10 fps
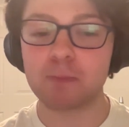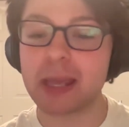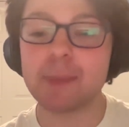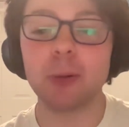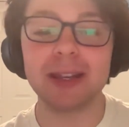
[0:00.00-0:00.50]

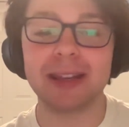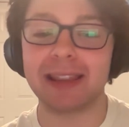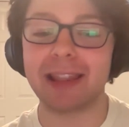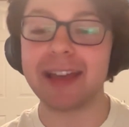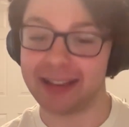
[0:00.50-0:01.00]
people
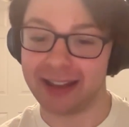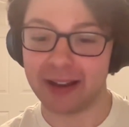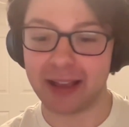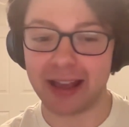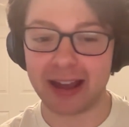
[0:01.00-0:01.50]
didn't like
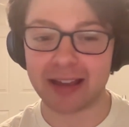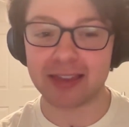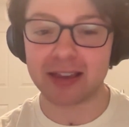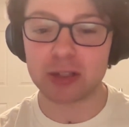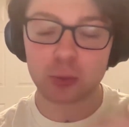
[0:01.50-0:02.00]
it. And I
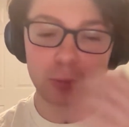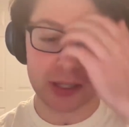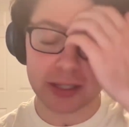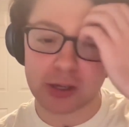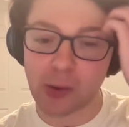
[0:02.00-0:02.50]
think it's
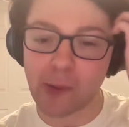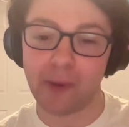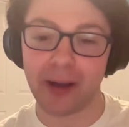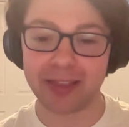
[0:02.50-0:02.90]
really cool.